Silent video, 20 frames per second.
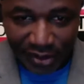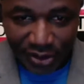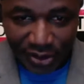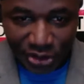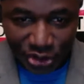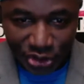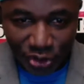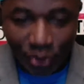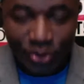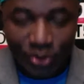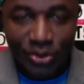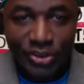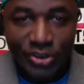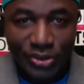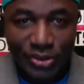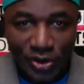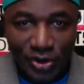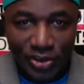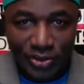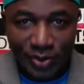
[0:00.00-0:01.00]
shoulder
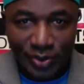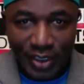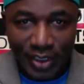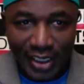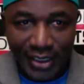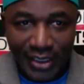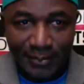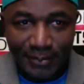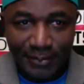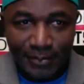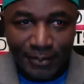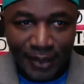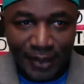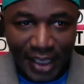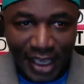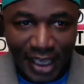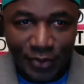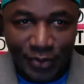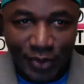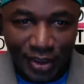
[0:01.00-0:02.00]
surgery,
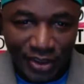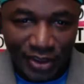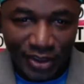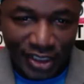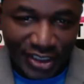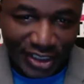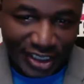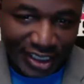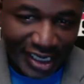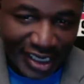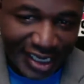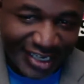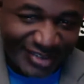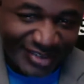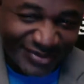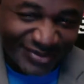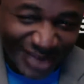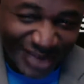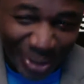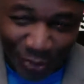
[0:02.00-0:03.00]
and really they're kind of
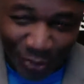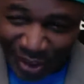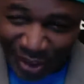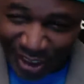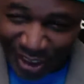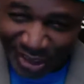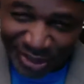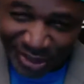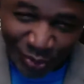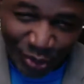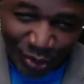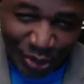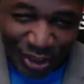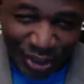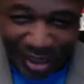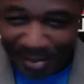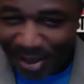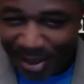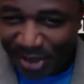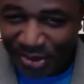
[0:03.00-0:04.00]
wanting to work
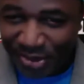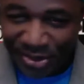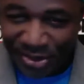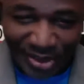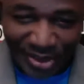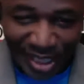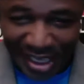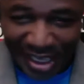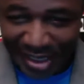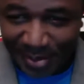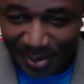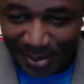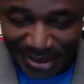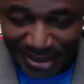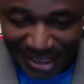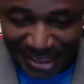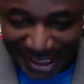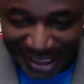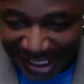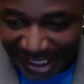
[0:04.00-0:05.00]
him into the lineup as they
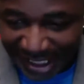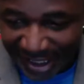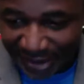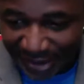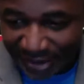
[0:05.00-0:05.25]
can.